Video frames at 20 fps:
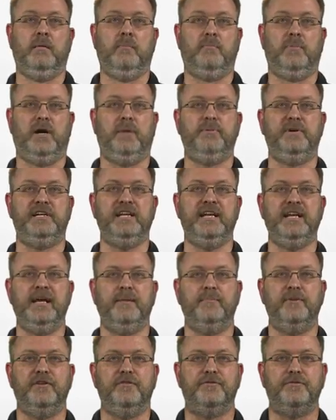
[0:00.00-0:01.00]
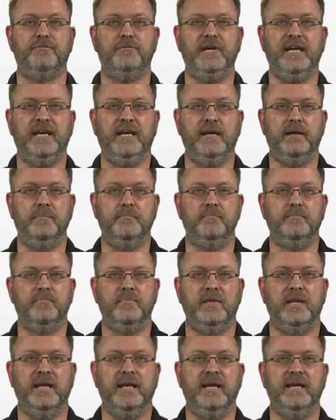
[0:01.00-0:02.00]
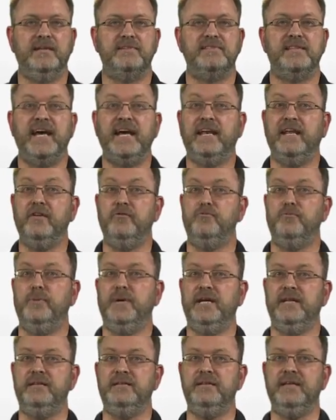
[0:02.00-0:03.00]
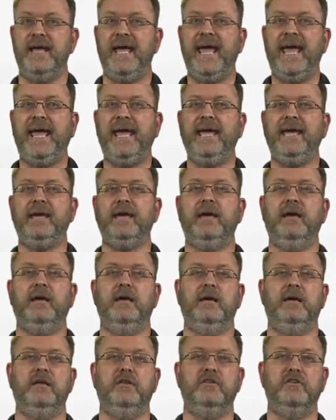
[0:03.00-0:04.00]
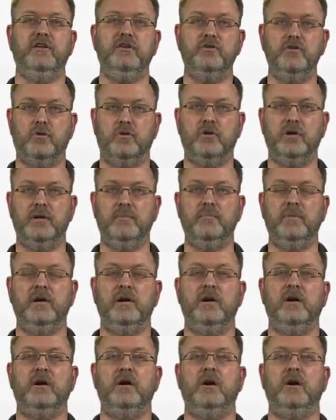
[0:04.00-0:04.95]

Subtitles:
Property number 3 is that if we take the norm